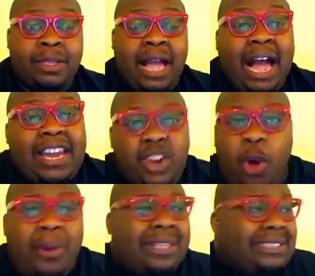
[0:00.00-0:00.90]
I
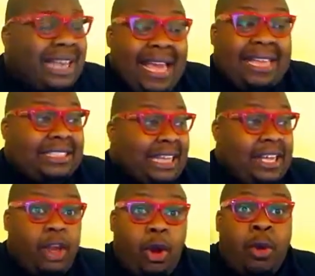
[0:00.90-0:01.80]
know what it's like. It's
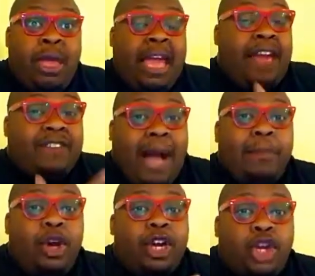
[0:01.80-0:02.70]
like, yo, if
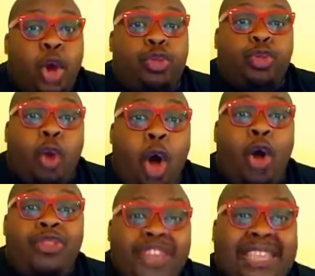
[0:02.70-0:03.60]
I'm going to go through
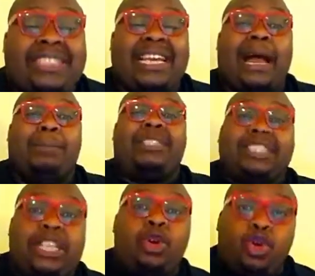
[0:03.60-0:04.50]
all this and I'm
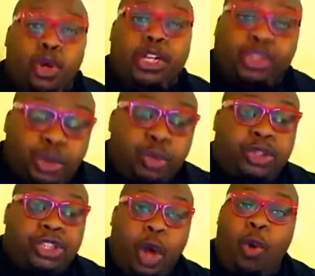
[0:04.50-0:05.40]
still going to
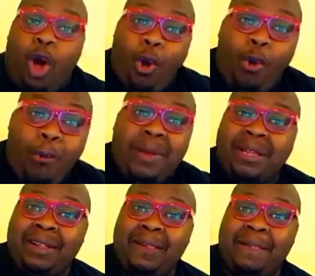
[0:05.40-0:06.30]
choose to go home,
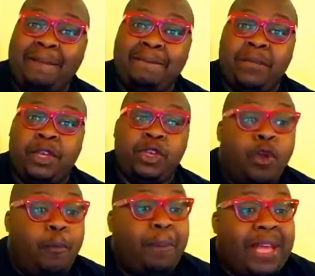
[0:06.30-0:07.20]

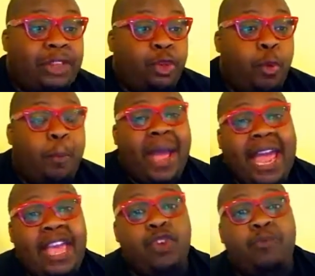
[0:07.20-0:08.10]
you've been through
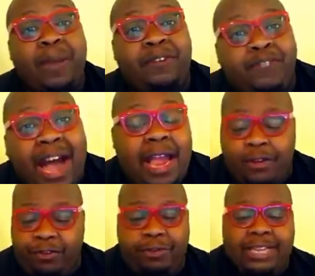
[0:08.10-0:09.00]
pain. You've been
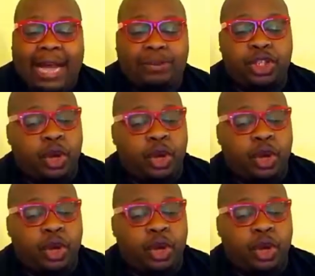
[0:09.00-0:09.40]
fired from jobs.